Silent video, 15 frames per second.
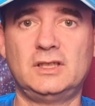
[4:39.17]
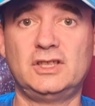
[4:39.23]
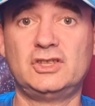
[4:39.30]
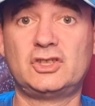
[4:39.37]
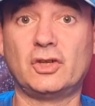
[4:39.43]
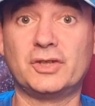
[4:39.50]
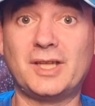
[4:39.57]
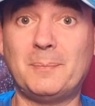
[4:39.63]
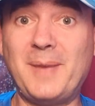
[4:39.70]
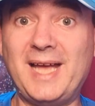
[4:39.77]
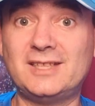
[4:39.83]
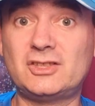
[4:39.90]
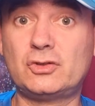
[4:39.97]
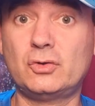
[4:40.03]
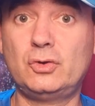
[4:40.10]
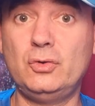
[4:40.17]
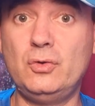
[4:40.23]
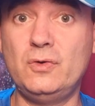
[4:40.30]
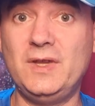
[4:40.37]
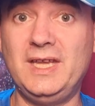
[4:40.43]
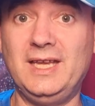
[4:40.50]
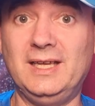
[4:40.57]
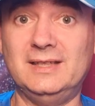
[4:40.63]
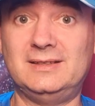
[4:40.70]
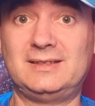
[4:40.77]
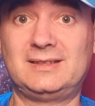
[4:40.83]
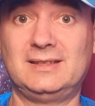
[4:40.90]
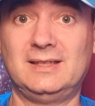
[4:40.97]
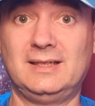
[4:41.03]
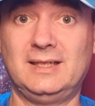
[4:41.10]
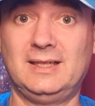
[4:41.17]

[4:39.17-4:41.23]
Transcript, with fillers: So the best to do is